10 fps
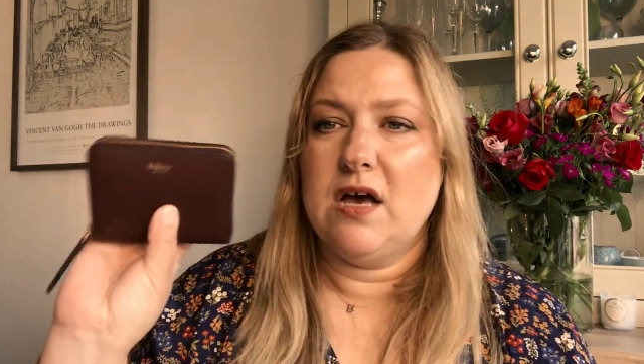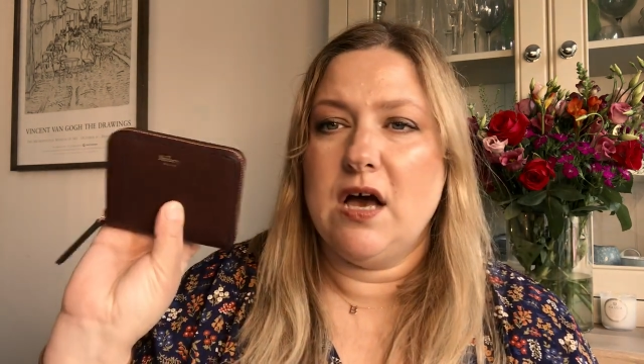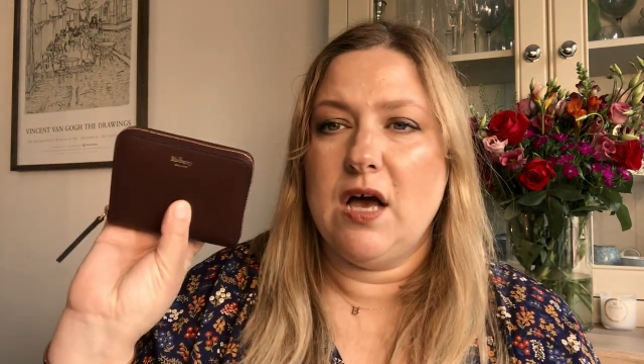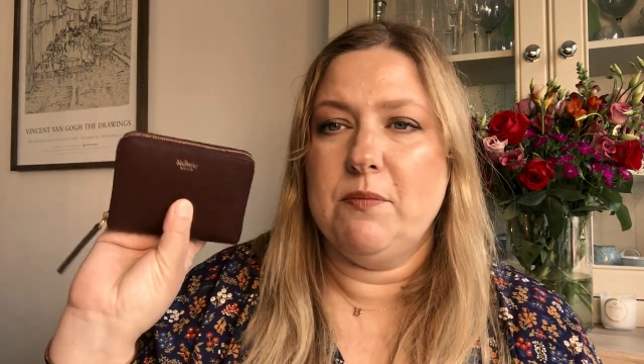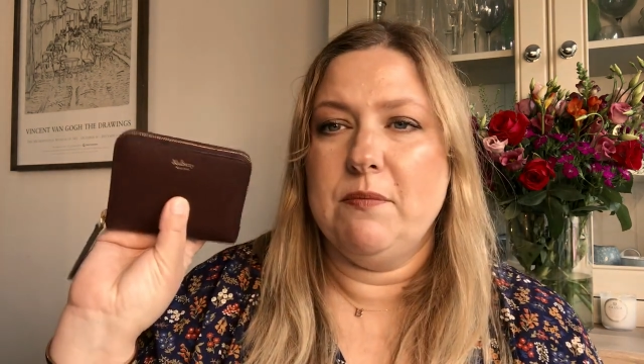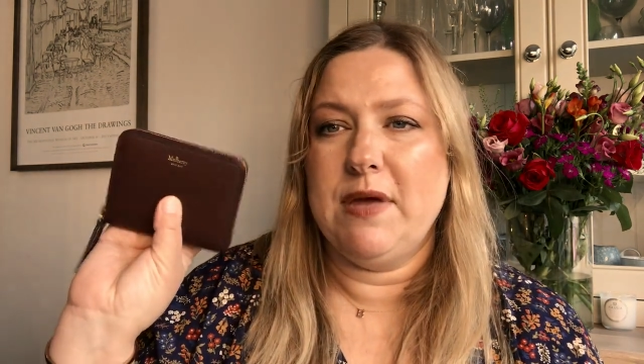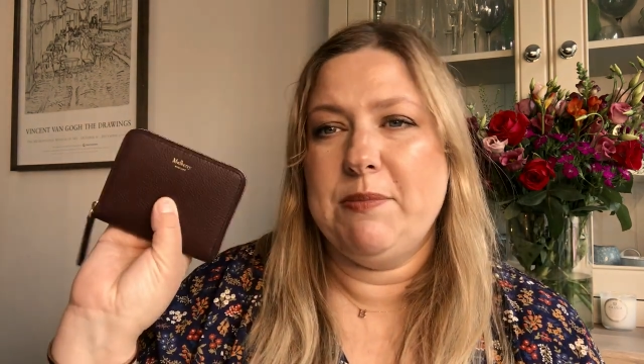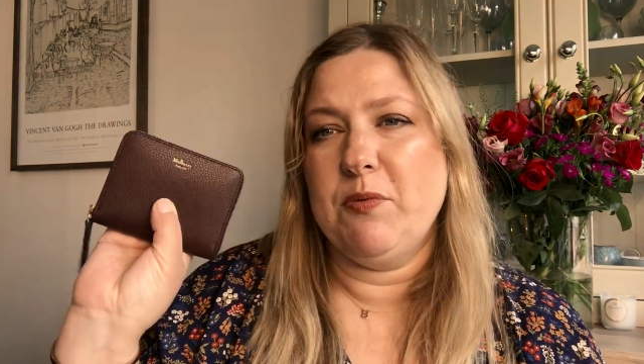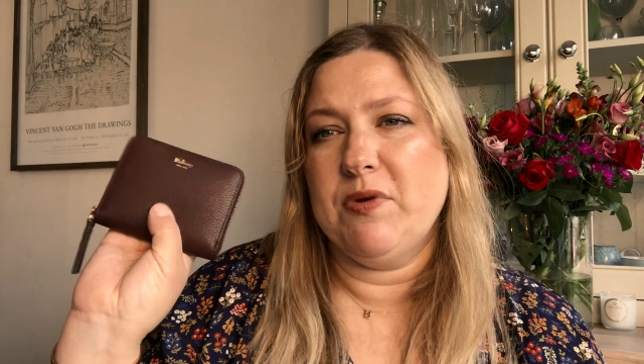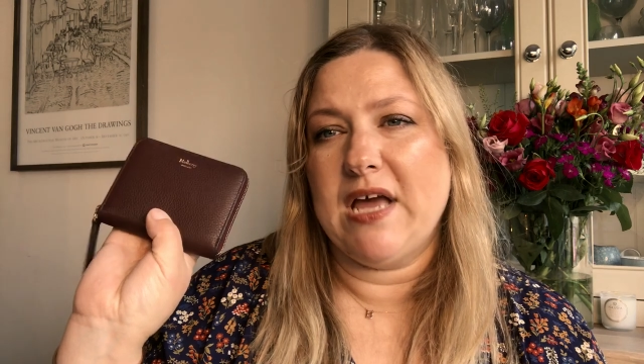I
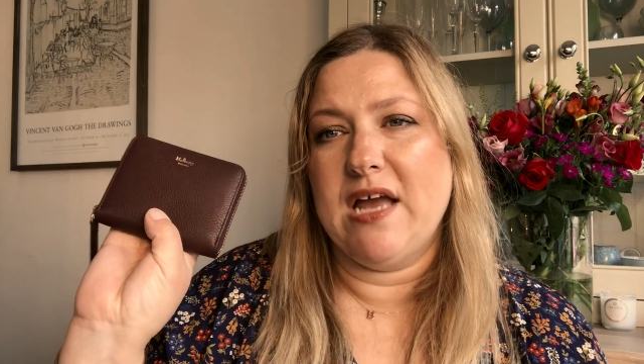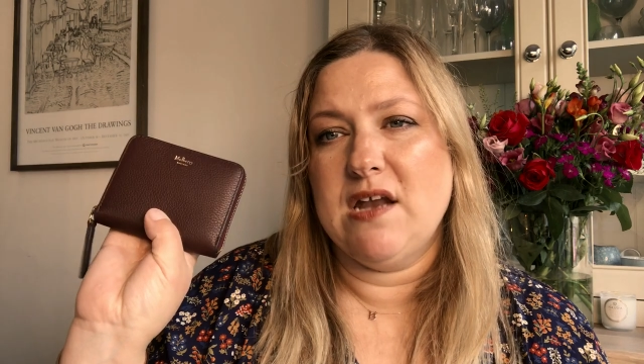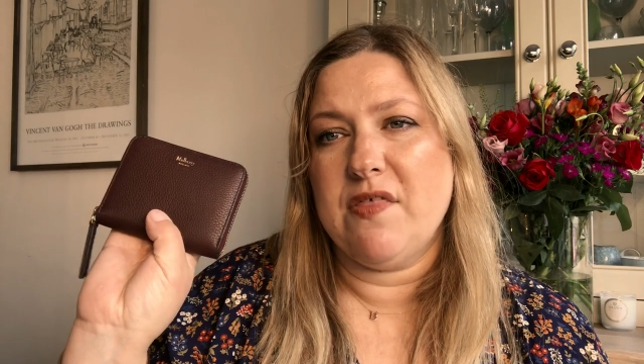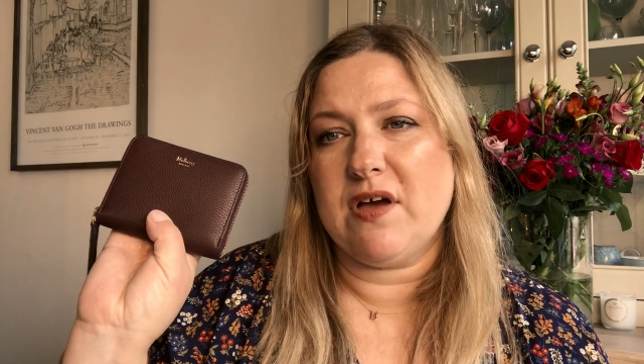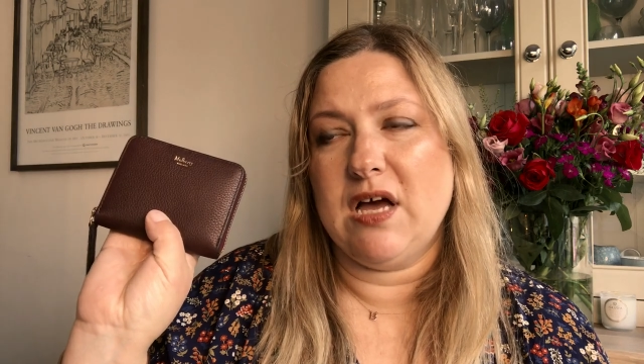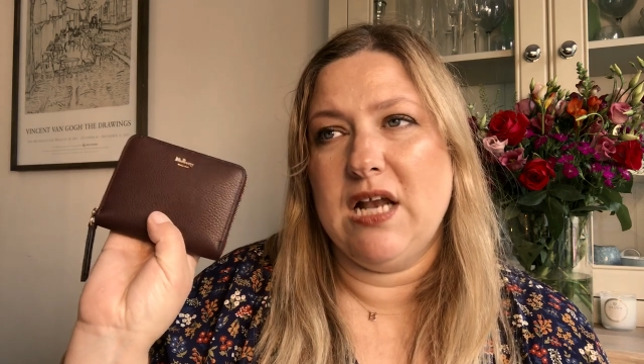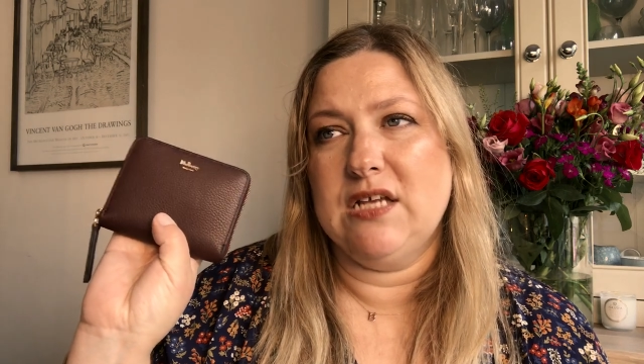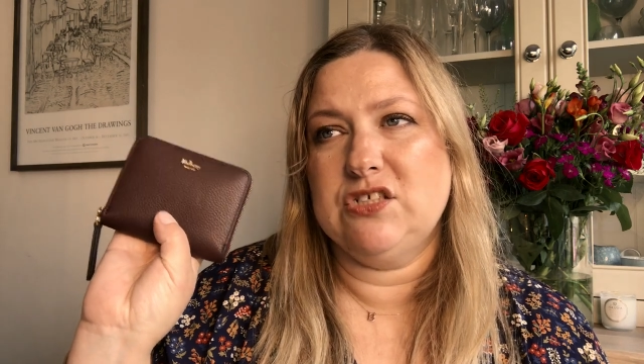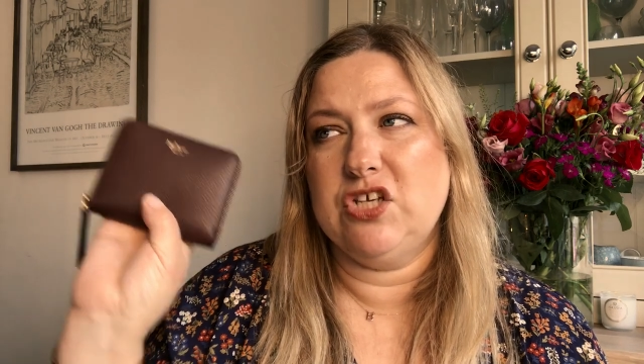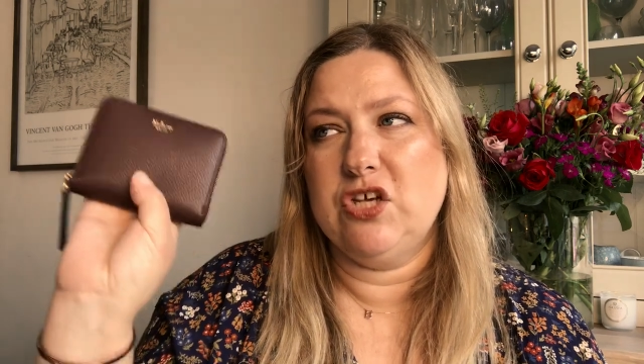maybe would get another colour
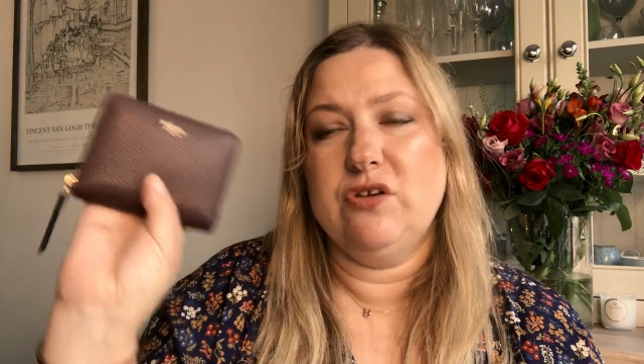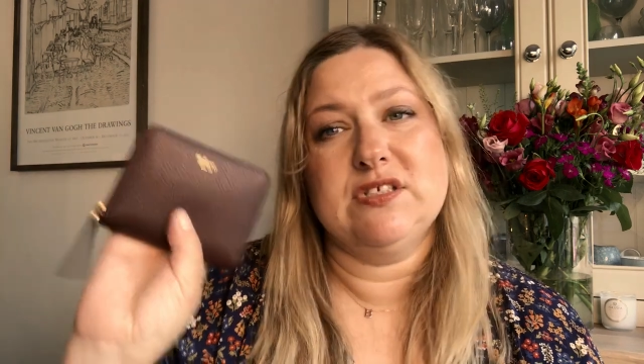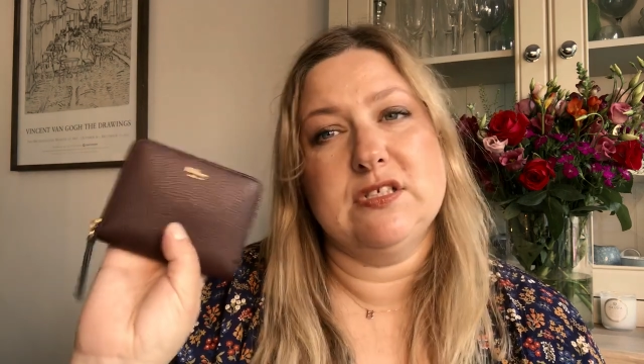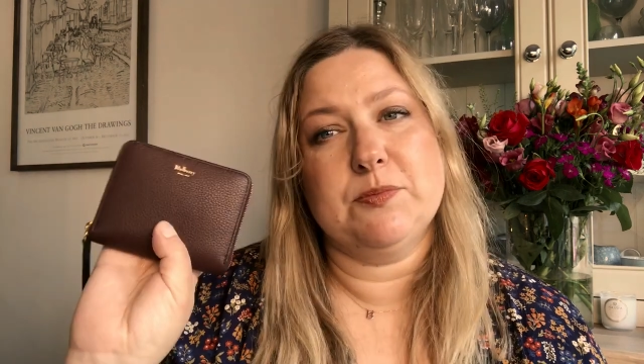to use in